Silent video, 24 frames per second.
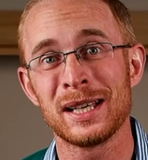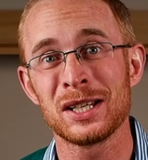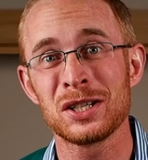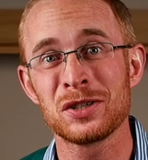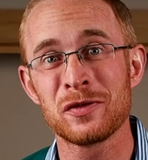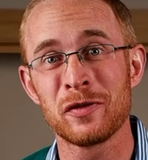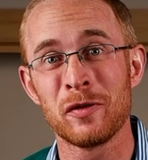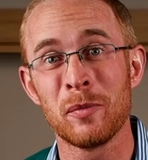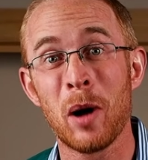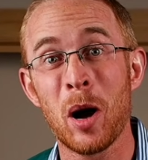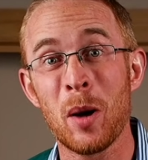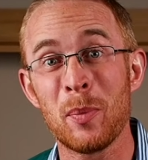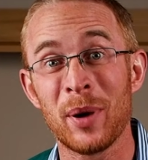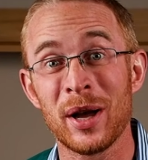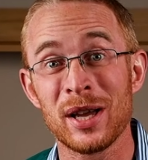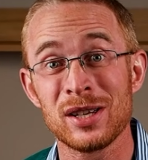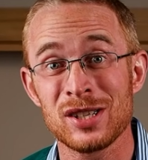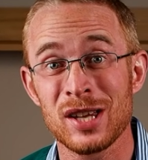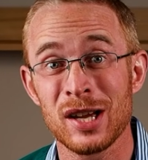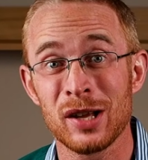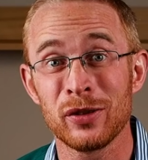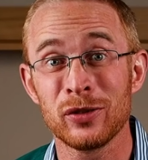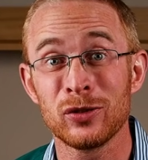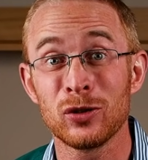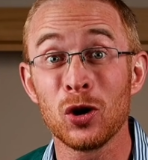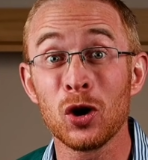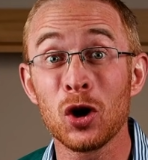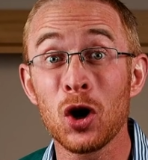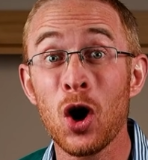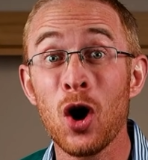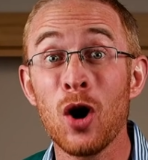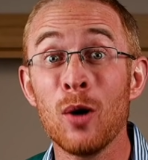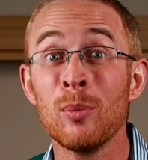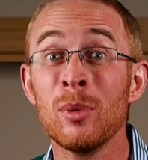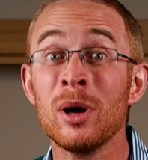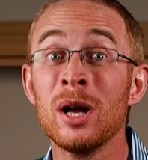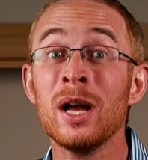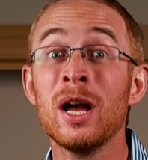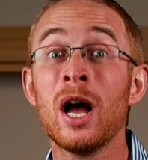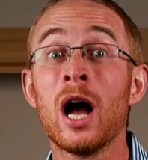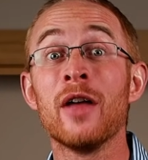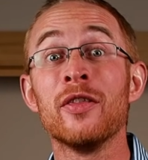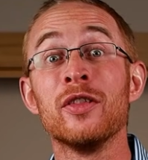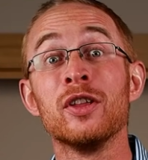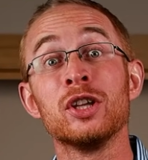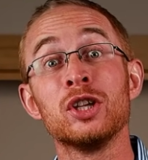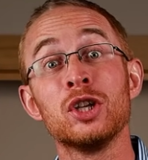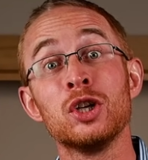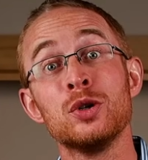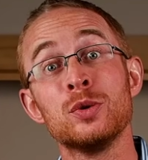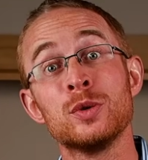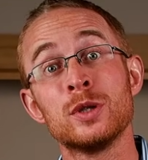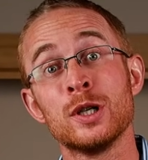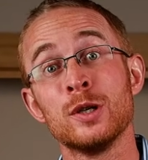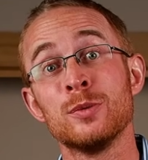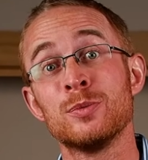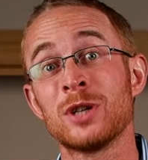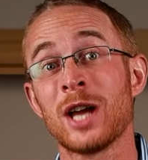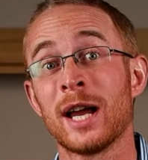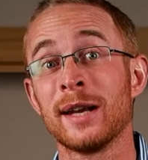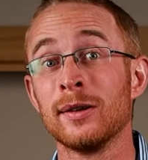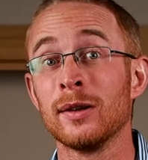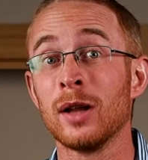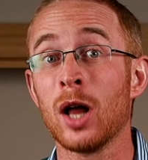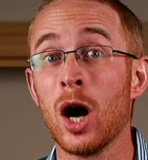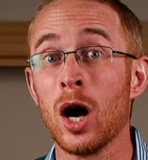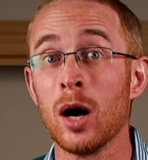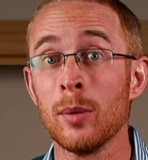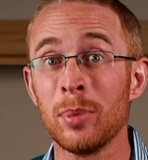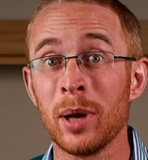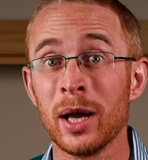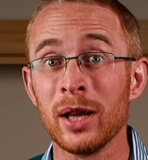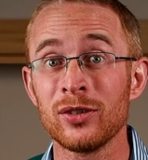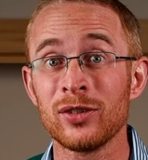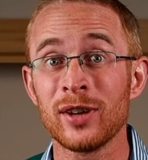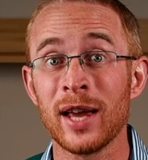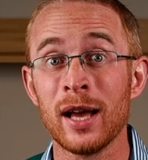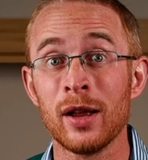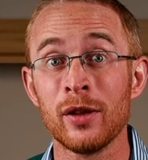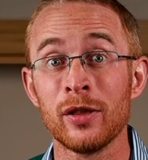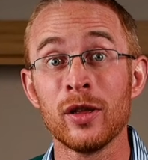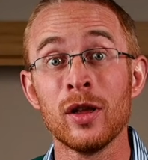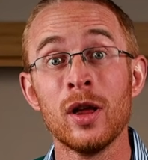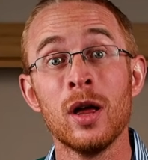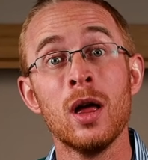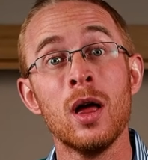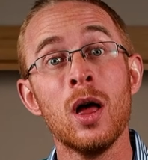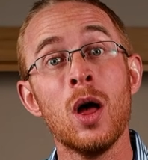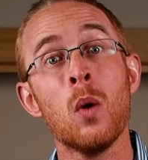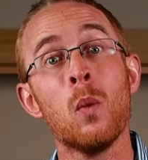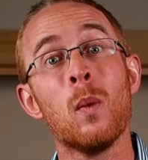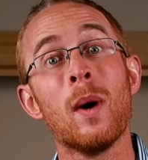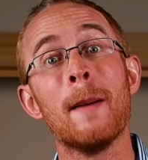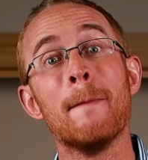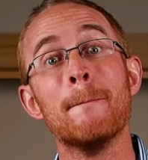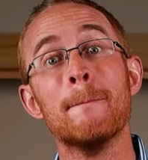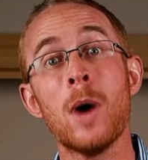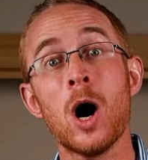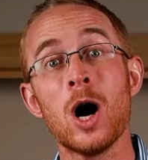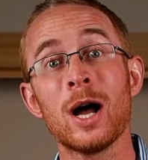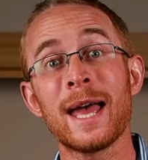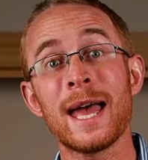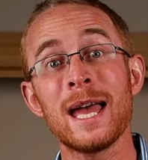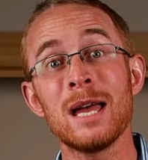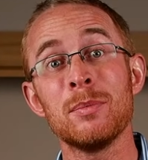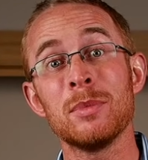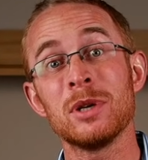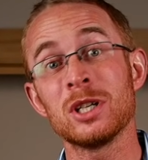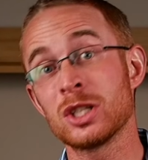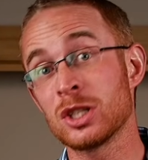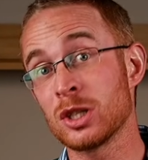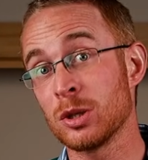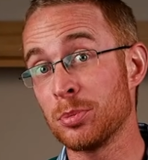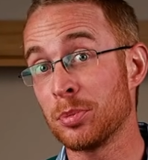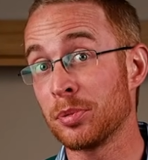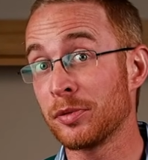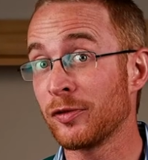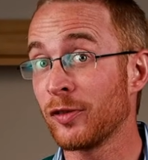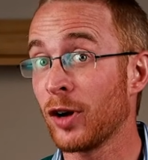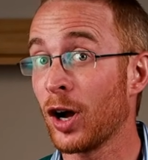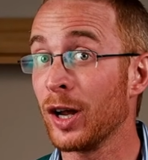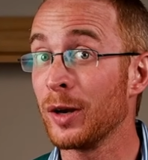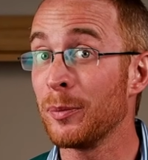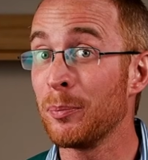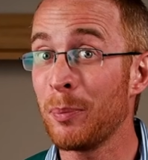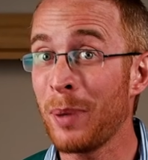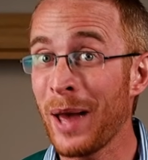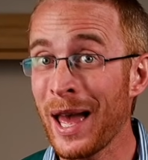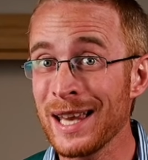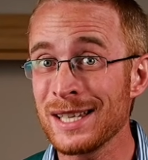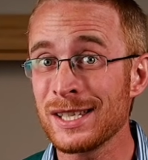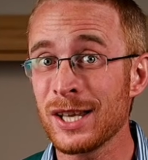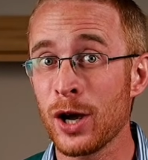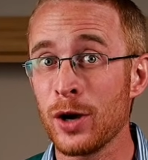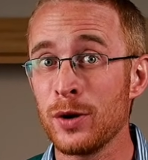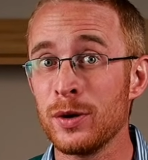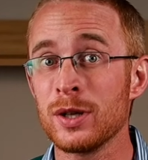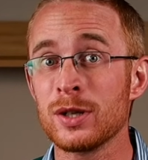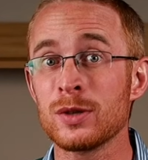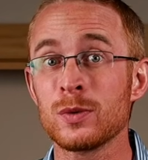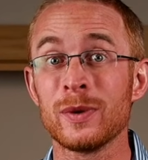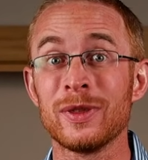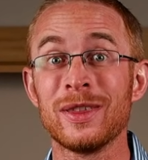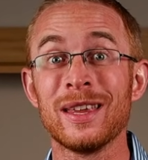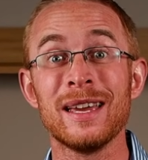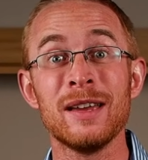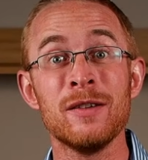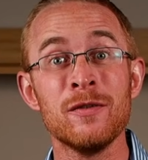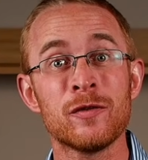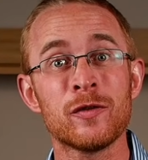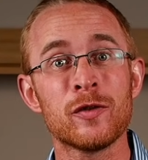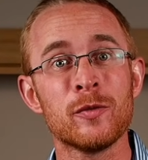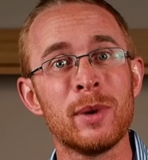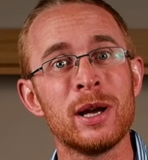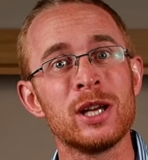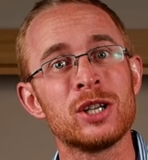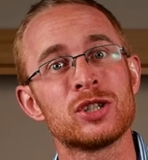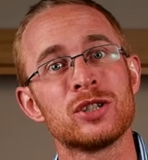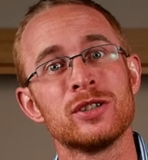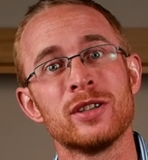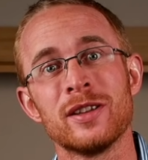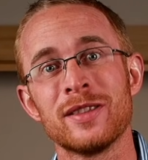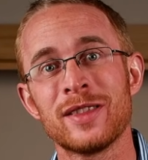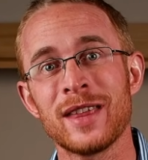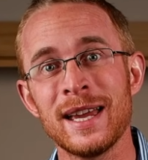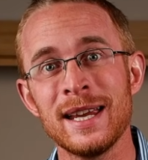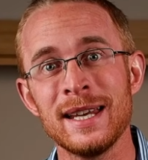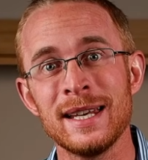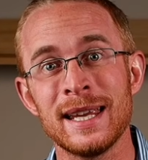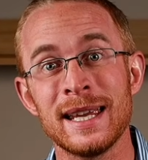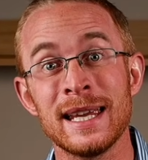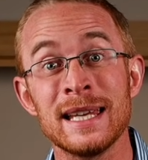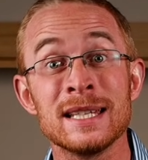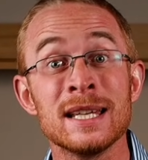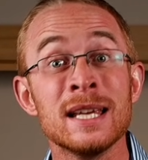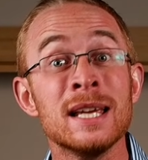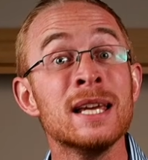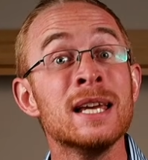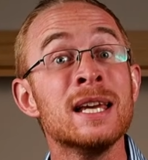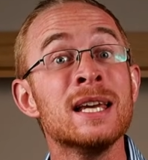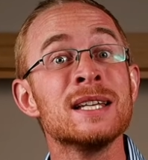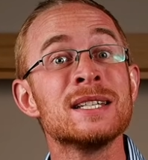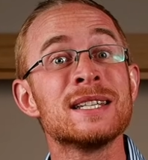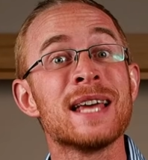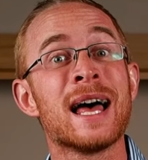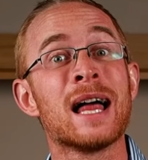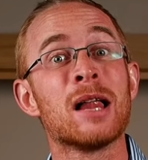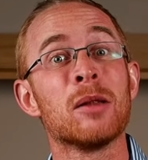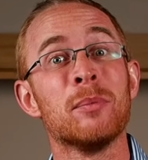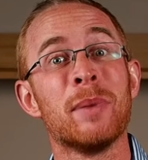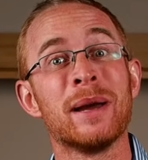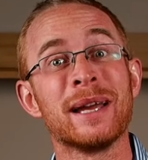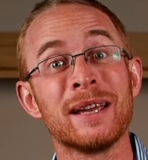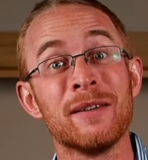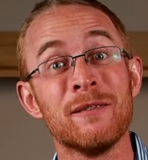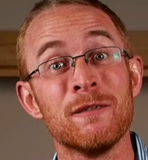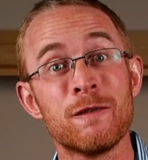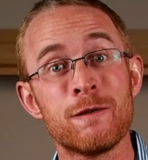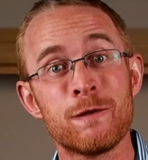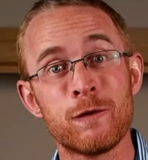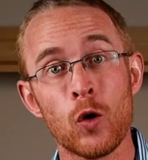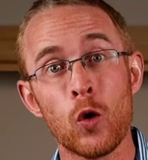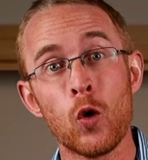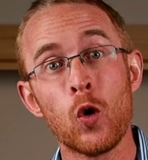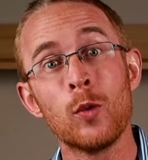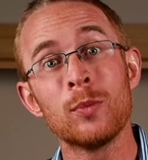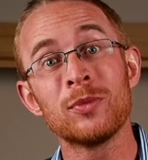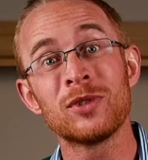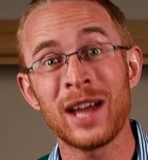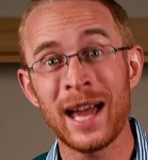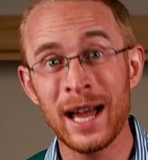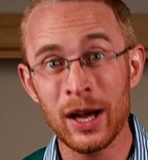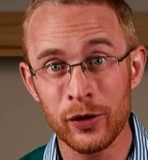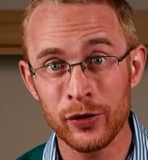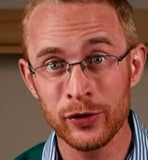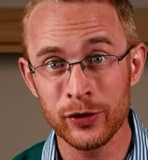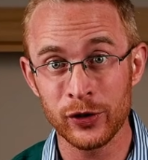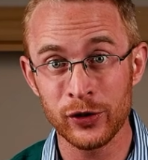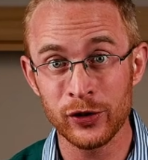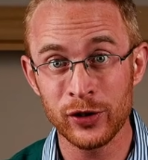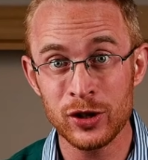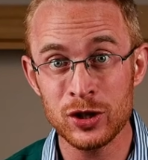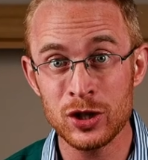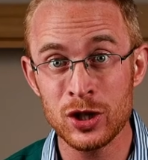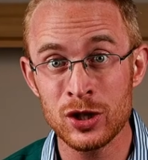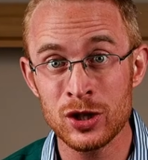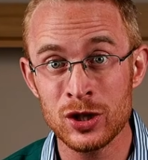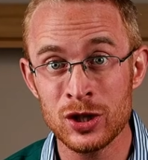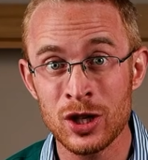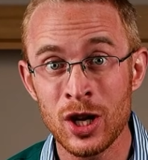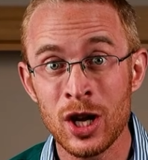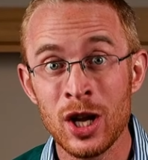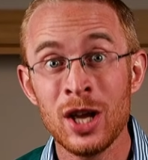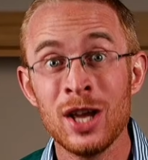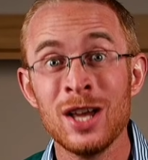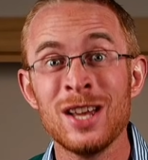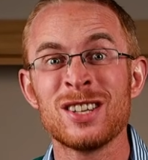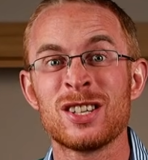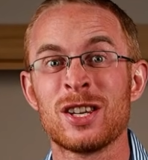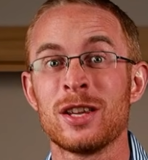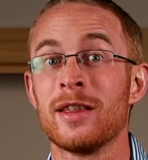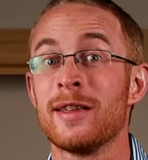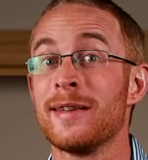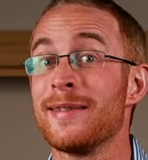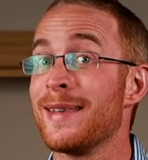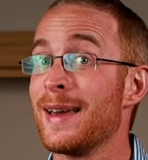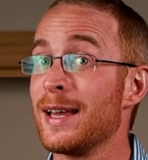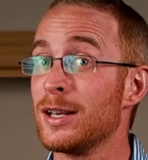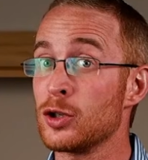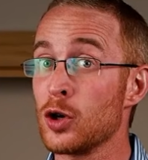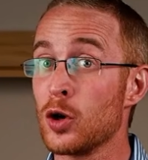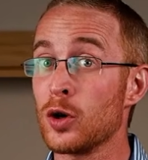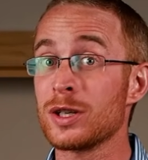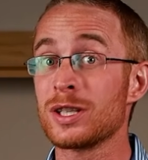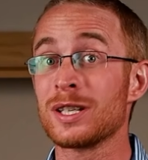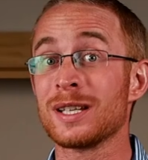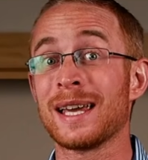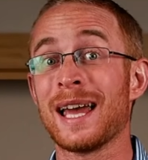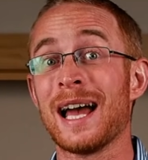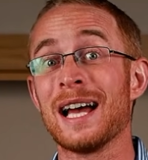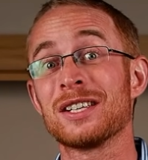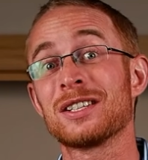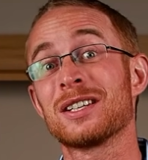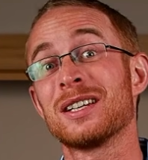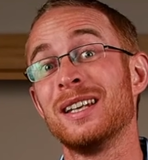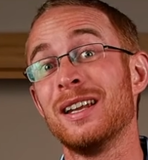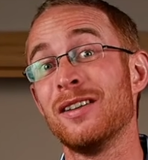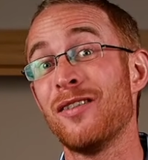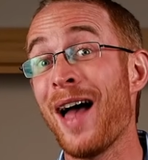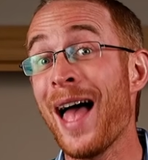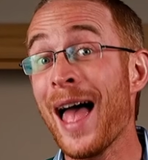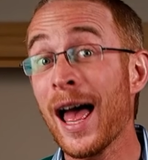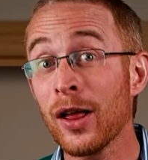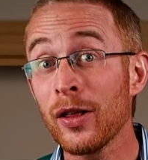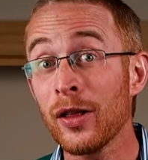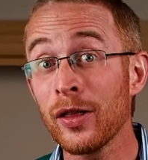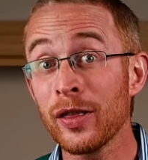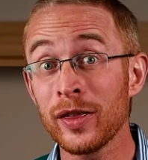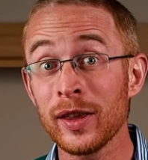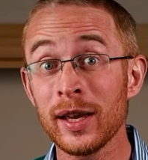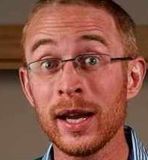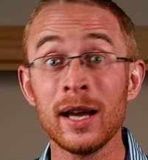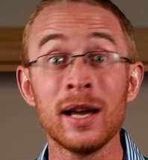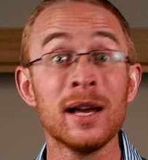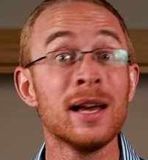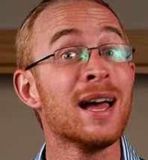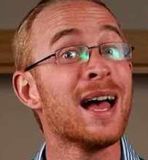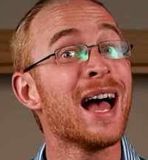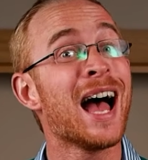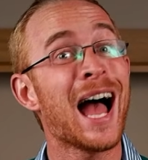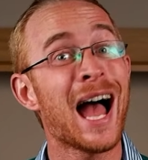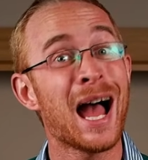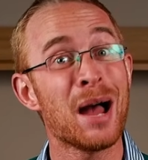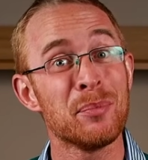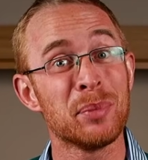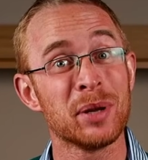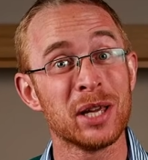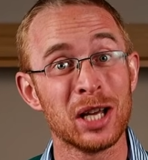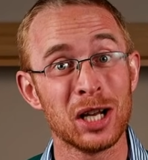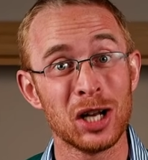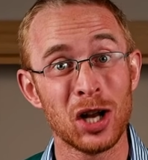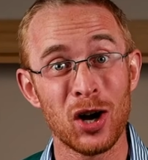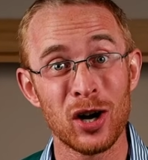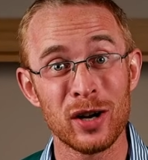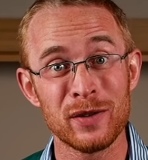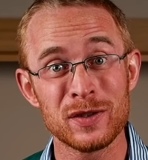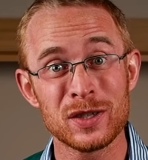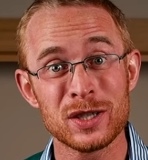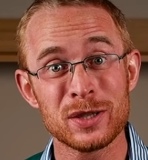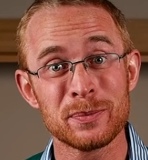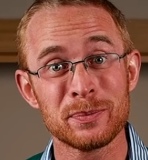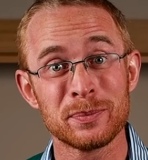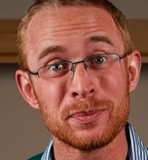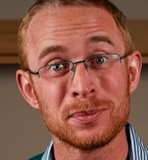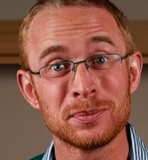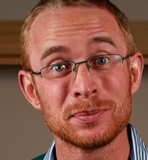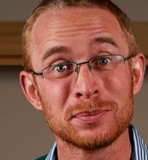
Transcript: Alex from ourpetshealth.com and the YouTube channel Our Pets Health, where my aim is to provide pet owners with the information that they need to help make informed health decisions so that their dogs and cats can live healthier, happier lives.